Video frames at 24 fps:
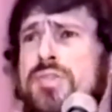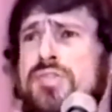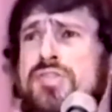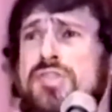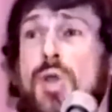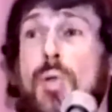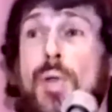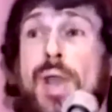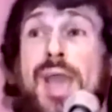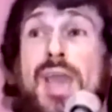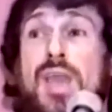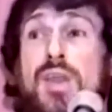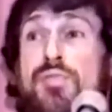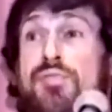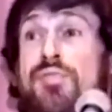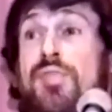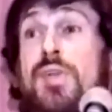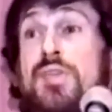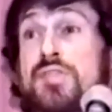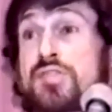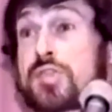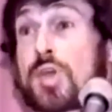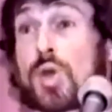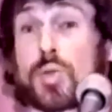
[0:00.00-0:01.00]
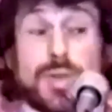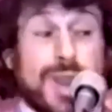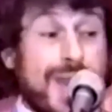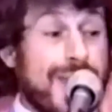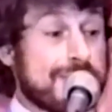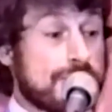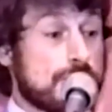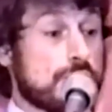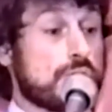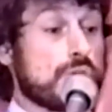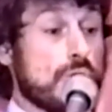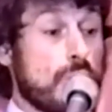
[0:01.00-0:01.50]
so hateful, so
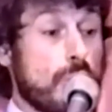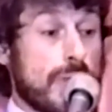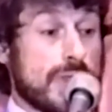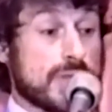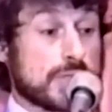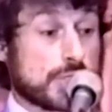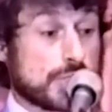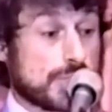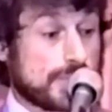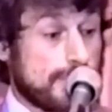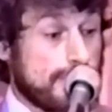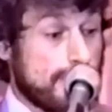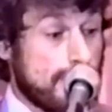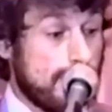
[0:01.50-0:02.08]
non Jewish